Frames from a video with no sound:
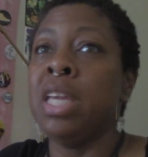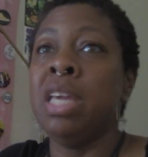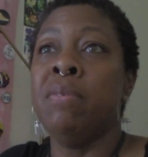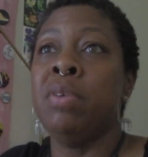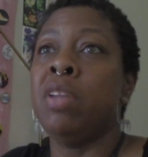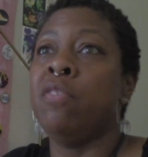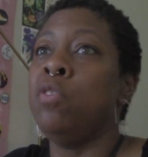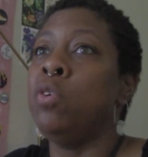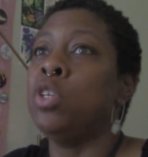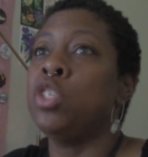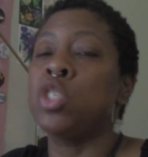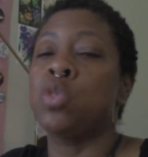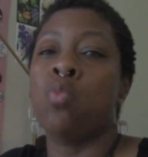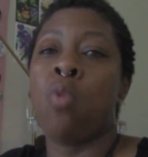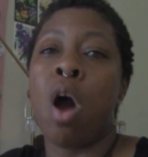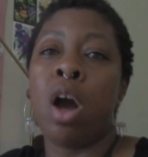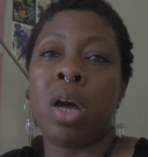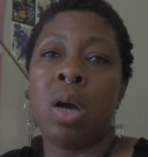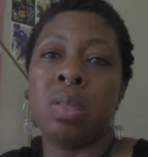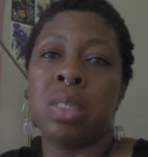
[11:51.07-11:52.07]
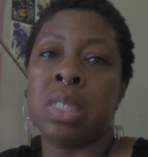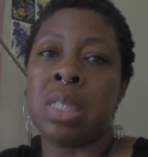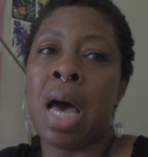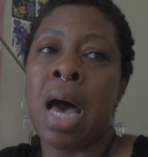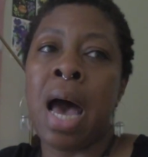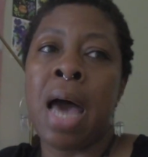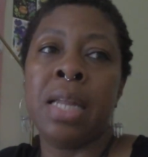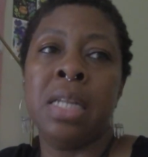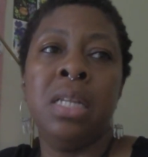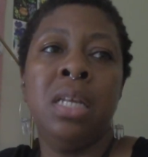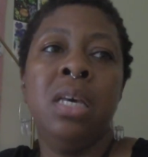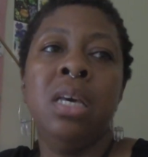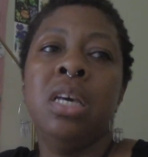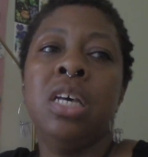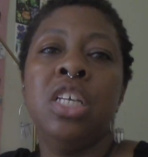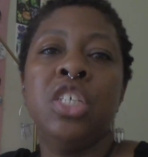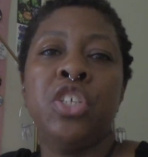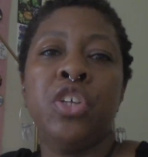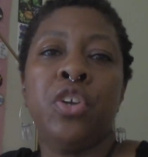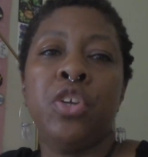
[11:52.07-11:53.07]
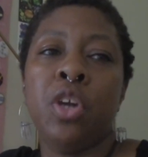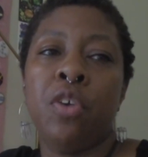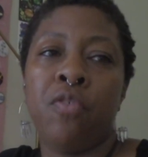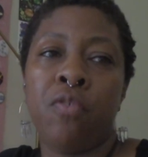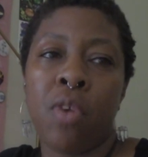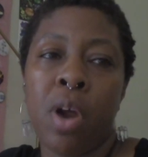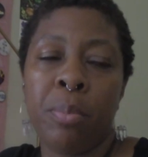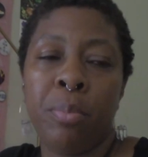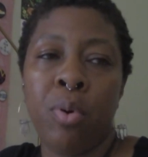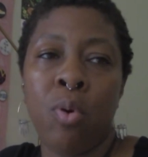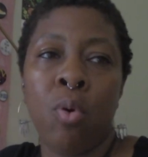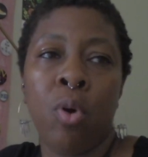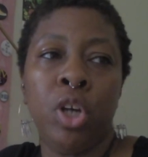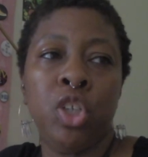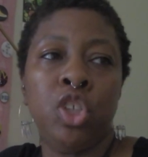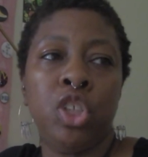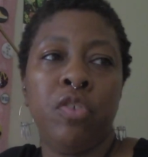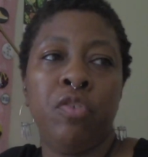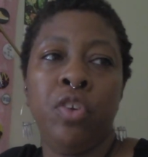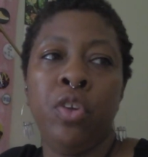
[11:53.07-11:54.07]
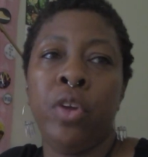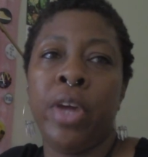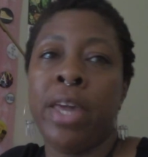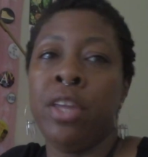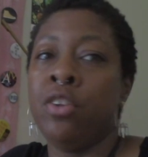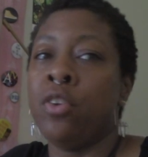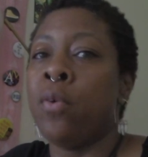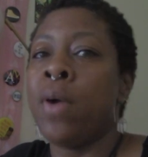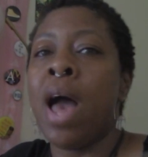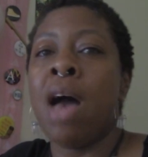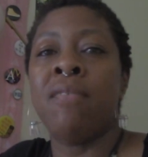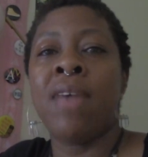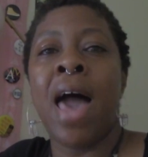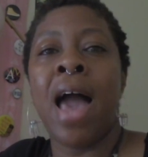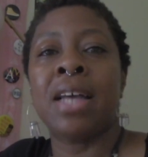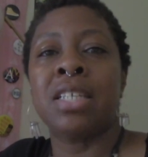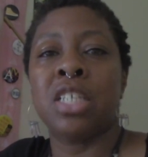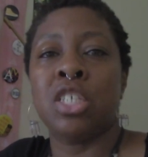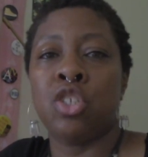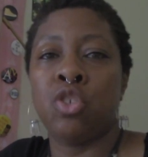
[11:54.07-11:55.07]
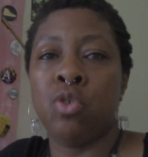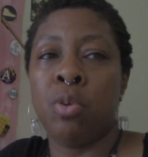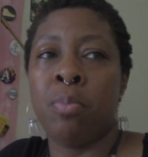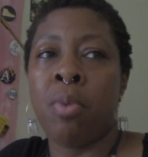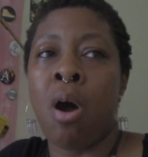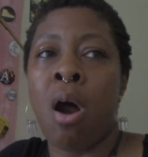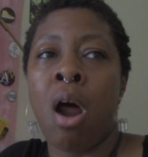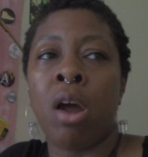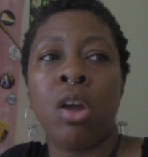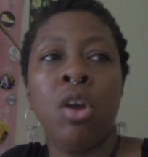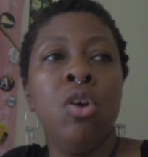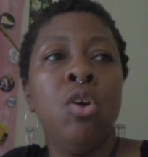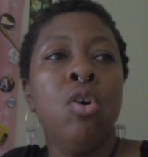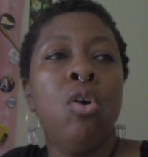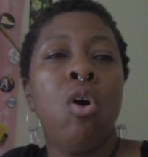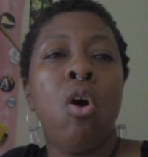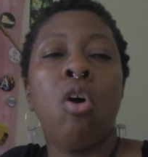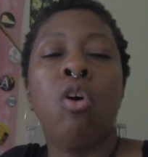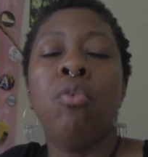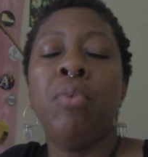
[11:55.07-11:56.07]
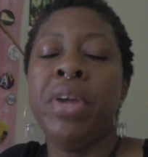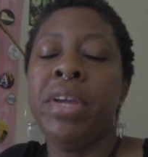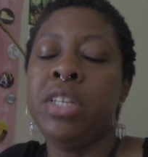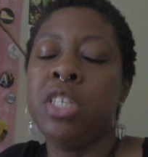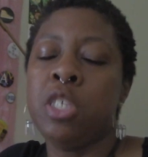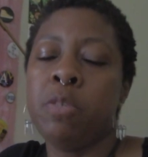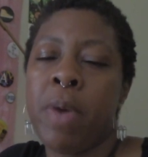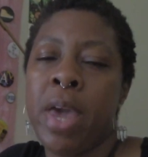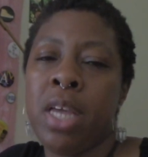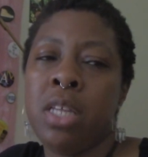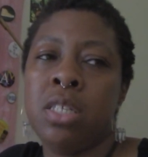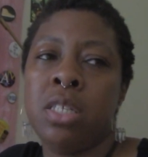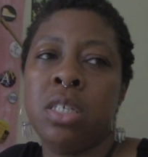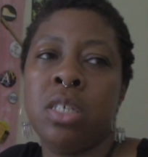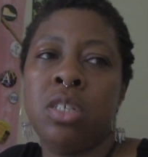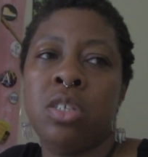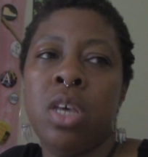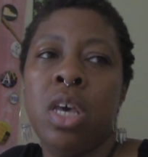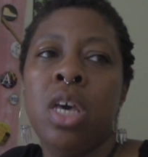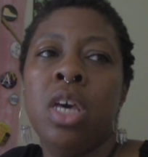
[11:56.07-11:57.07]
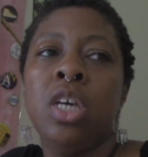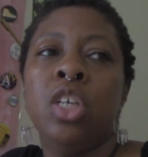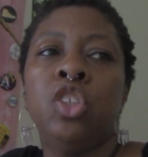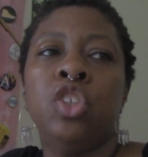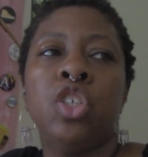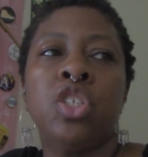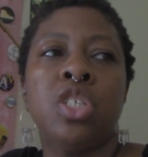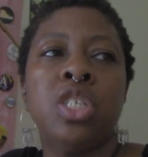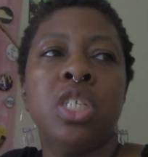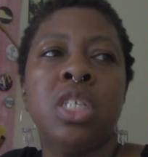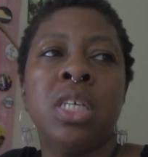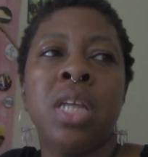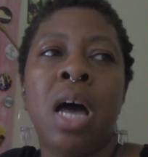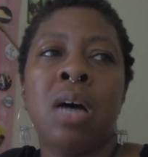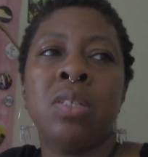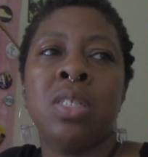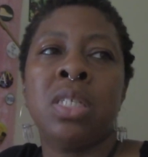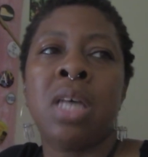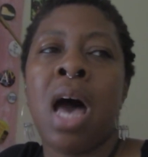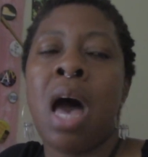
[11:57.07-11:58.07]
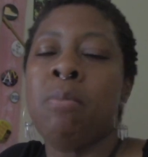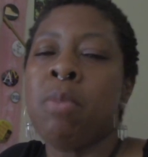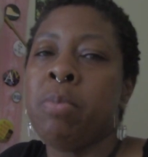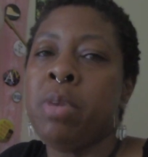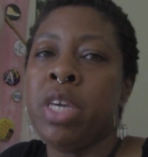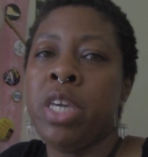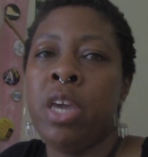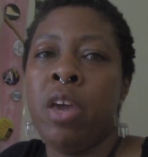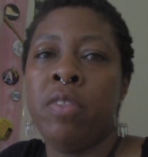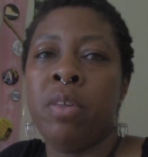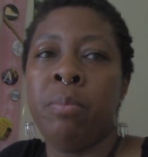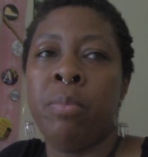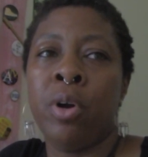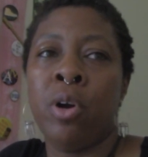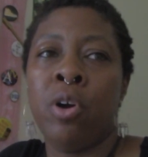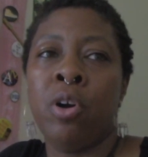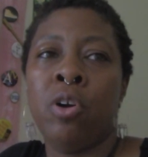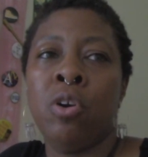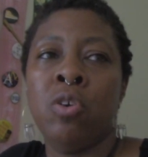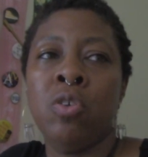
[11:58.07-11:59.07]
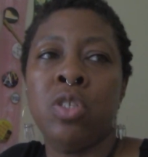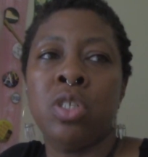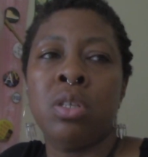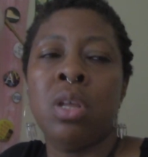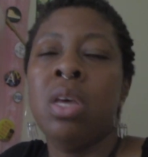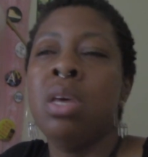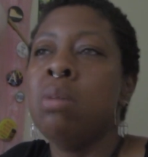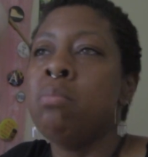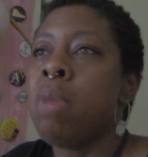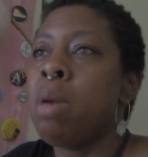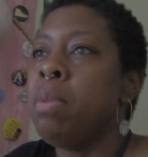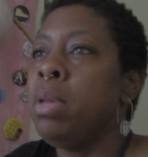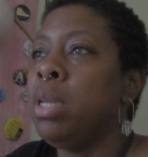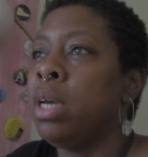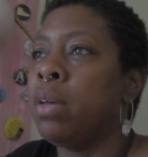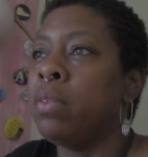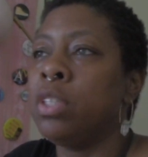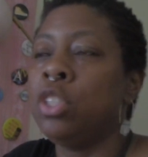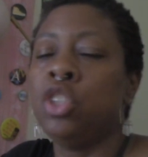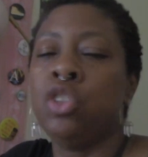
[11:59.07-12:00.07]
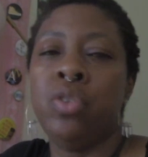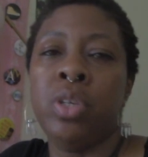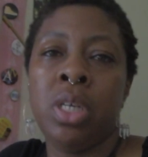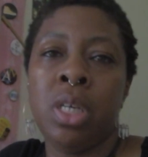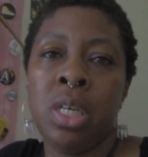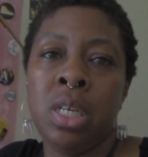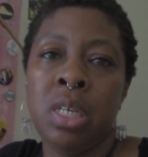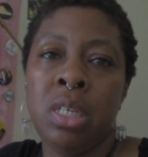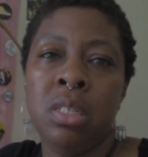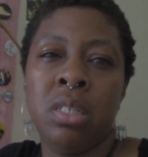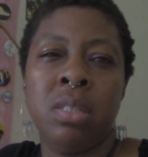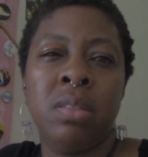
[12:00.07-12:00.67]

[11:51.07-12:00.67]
Even if you can just walk outside and sit on your front porch, if you don't have access to a park or green spaces, just to sit outside, maybe hear the birds, maybe look at the trees,